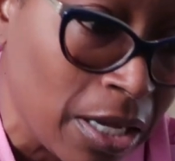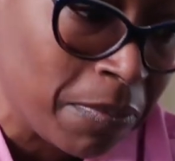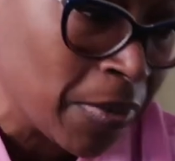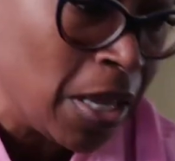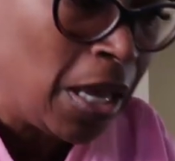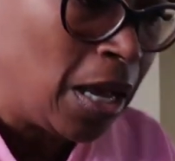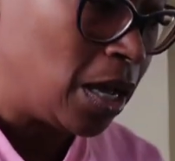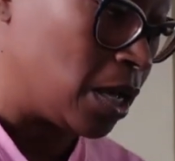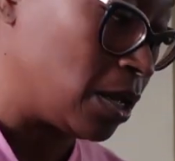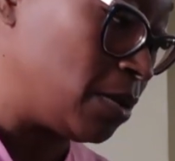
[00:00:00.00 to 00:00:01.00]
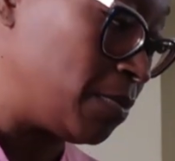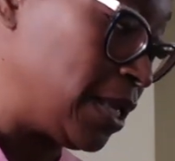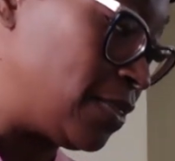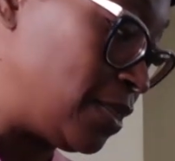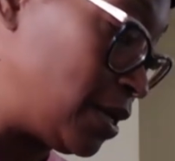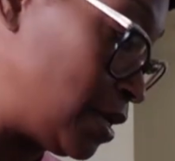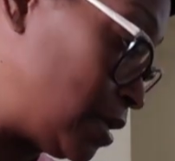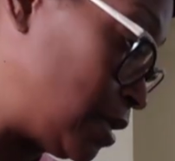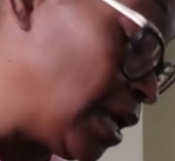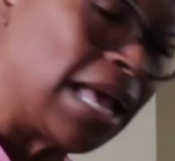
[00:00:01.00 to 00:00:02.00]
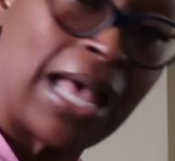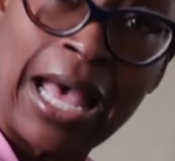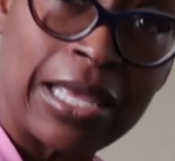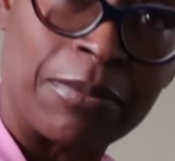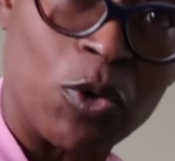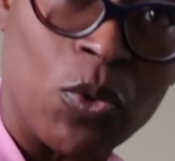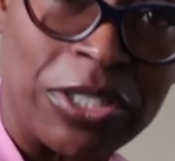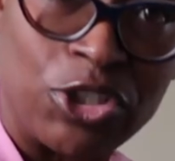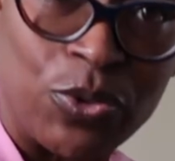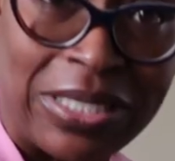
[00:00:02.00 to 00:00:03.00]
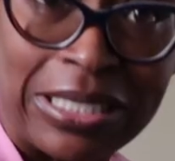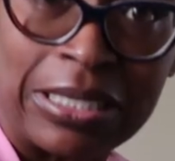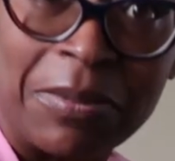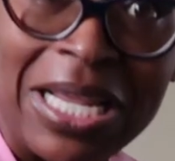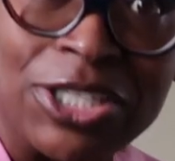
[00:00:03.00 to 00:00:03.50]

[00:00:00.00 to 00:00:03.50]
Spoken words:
up, and then I am going to eat some